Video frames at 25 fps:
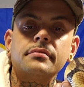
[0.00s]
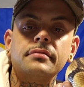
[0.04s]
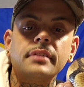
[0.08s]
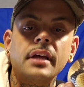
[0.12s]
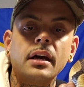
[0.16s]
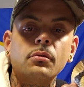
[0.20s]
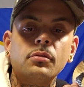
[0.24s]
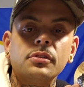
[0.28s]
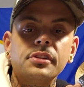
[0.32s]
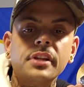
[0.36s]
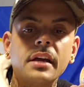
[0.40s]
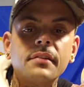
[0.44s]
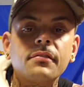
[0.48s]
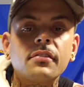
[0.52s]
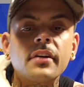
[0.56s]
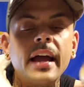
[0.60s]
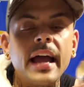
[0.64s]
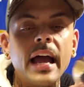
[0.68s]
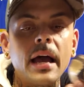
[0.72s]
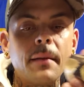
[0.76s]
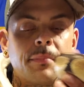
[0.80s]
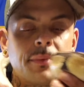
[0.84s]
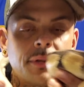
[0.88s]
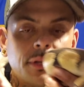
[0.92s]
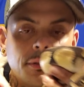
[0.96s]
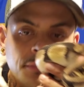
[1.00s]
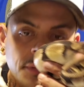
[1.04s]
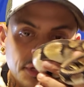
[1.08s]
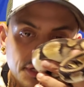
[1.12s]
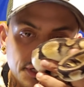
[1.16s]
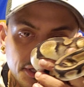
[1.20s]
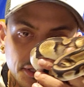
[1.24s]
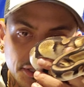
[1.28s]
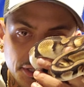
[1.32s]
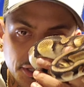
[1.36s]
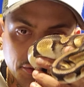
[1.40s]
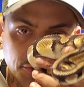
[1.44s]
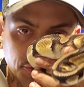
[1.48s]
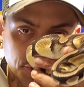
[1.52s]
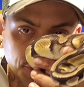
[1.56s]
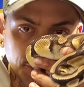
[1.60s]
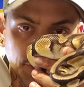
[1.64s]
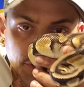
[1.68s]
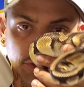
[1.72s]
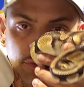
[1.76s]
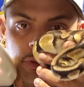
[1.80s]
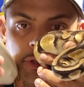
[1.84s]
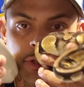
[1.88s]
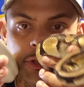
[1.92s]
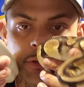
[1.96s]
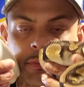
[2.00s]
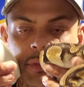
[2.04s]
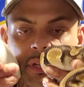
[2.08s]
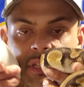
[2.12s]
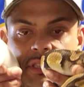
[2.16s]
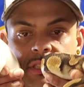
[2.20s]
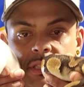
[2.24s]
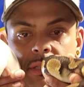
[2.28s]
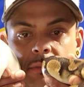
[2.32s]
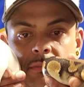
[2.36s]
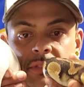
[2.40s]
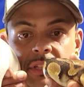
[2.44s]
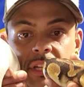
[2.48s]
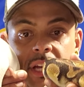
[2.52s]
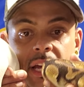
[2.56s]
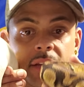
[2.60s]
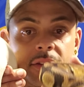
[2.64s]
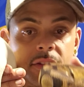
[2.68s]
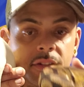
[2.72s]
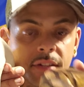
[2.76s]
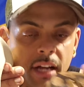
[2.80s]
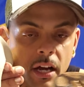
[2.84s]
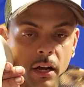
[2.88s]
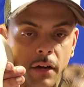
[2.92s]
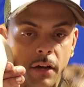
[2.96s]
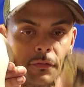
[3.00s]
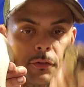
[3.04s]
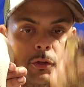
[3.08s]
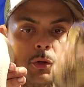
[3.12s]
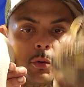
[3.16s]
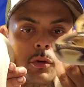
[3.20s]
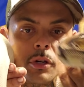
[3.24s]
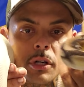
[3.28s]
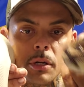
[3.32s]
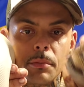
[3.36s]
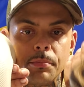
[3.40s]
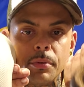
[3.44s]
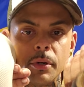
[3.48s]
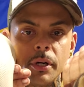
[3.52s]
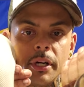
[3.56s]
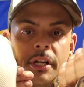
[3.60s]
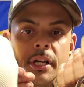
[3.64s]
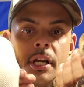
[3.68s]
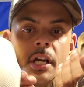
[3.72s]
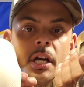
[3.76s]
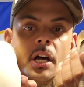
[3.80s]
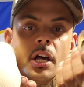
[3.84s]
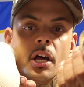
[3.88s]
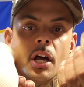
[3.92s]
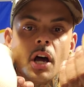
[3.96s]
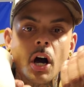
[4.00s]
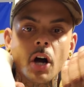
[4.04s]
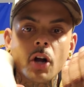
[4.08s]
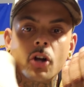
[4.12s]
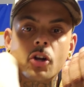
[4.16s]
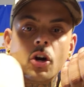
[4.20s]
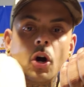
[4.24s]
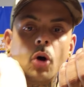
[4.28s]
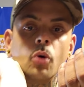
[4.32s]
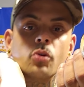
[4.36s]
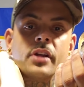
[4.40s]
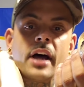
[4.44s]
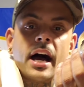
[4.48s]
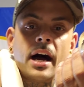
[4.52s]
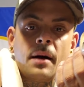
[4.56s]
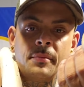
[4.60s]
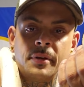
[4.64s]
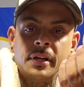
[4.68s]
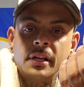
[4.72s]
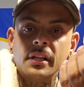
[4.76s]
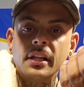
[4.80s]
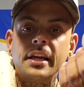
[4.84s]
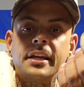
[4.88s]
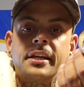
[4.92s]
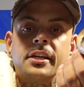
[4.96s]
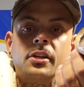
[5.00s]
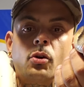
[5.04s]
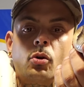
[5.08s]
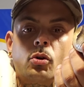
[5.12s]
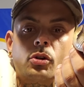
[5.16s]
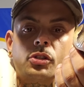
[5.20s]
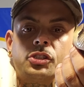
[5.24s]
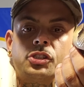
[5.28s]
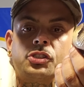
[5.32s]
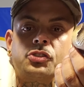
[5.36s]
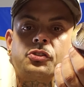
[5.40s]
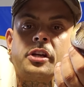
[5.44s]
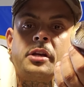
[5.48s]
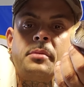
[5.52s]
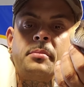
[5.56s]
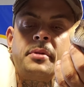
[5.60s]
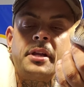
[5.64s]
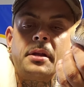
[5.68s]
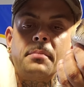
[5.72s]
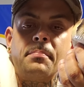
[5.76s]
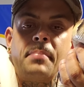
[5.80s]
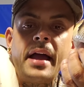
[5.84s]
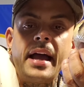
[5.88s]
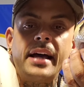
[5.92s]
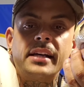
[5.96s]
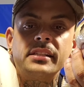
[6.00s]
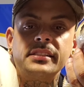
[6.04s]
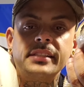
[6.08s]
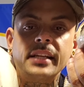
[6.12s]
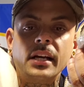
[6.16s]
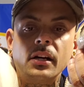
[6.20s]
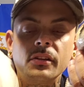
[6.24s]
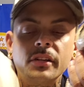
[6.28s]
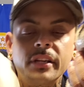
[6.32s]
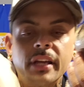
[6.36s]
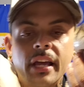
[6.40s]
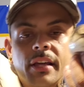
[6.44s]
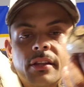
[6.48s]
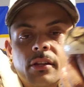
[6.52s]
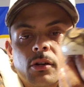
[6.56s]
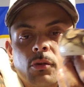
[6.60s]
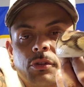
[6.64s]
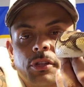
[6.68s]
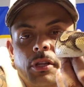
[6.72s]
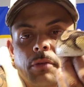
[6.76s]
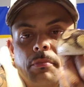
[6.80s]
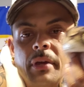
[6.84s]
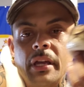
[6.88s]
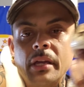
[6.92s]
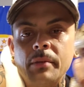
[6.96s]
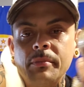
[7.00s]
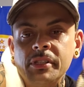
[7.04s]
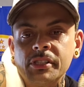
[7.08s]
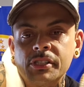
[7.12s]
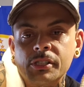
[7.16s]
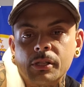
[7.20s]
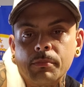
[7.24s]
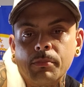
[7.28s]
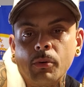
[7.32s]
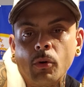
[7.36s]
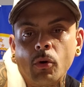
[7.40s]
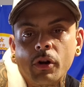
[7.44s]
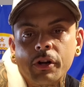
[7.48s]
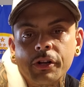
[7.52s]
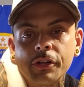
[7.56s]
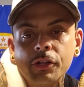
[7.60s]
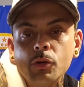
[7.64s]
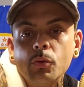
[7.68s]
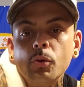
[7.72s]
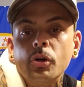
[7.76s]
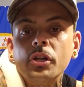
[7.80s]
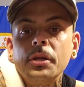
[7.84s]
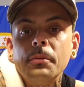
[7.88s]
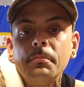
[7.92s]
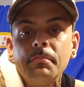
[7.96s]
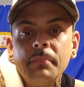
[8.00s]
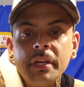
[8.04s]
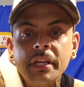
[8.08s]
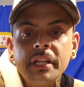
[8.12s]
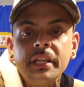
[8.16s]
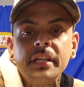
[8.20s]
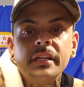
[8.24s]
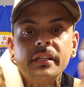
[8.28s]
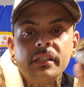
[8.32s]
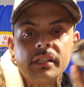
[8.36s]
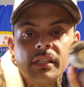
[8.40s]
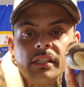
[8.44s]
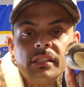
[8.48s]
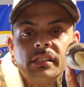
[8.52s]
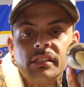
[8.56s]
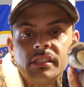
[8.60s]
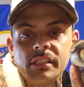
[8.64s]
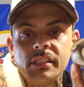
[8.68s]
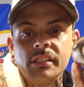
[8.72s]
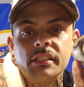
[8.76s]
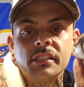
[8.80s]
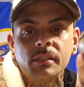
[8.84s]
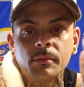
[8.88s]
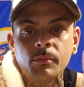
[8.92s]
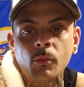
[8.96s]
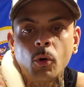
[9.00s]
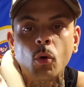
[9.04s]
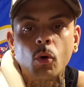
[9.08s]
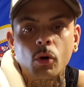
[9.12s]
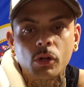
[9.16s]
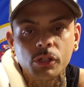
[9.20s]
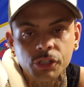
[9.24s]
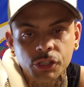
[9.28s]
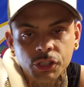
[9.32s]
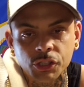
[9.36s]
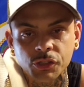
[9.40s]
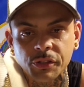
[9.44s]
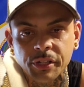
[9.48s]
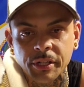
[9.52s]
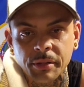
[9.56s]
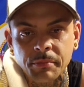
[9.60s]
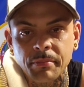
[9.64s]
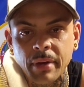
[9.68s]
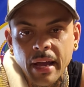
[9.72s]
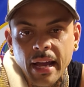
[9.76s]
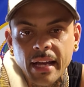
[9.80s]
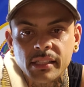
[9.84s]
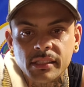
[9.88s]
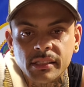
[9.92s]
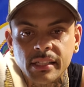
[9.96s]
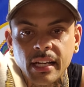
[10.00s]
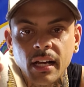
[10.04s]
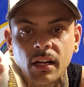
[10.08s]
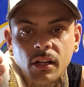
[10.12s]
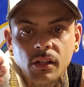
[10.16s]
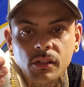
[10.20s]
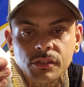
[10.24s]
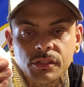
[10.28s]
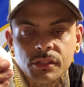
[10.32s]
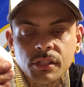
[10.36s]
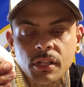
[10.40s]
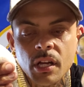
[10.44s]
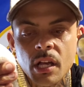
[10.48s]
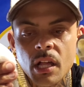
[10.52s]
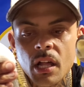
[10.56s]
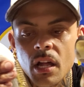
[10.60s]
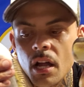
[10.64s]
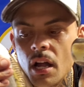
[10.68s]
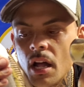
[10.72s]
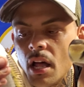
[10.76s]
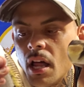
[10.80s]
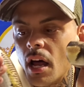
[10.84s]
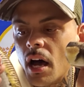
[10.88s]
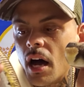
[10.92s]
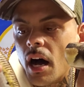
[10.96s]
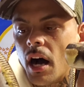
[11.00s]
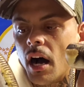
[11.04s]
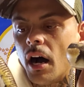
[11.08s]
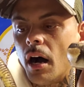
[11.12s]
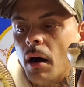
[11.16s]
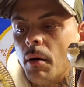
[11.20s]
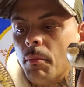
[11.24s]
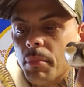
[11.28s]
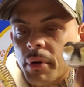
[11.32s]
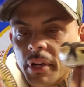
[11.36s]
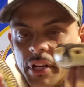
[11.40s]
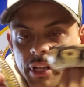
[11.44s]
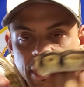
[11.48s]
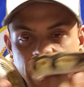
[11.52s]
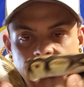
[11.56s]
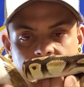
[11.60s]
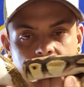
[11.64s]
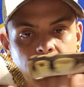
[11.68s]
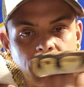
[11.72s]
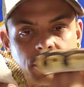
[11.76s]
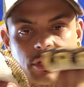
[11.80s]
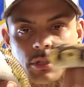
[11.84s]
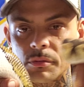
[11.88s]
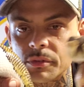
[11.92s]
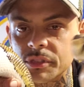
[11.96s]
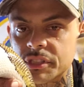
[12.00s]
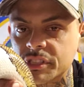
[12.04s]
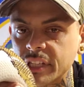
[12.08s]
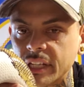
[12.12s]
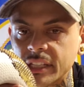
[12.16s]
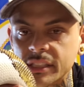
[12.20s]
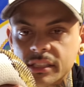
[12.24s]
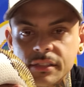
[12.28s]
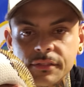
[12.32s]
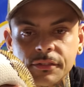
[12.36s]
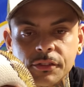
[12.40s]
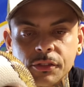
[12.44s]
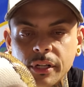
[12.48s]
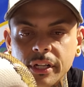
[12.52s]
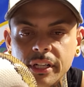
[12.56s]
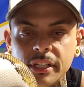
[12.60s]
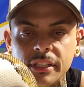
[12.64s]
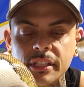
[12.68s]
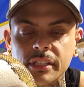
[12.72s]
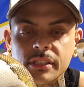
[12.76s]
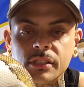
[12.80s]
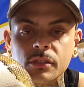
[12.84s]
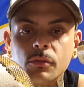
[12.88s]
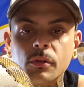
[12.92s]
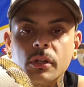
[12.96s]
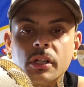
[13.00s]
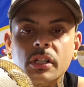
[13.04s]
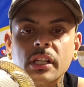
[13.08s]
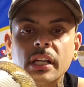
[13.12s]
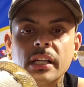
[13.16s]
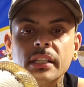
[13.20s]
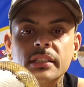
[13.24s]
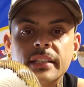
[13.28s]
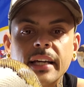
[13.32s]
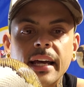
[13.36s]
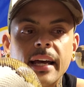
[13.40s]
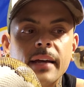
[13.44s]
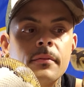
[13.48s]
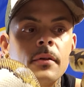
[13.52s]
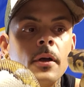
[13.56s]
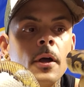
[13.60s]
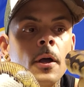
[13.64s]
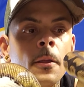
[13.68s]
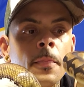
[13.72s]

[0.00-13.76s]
That will never happen immediately when you mix them together. Now, if you were to put a codominant, like an Orange Dream and a Pastel together, when the babies are born, you will immediately see some Orange Dream Pastels. But again, with the recessive trait, it doesn't work like that.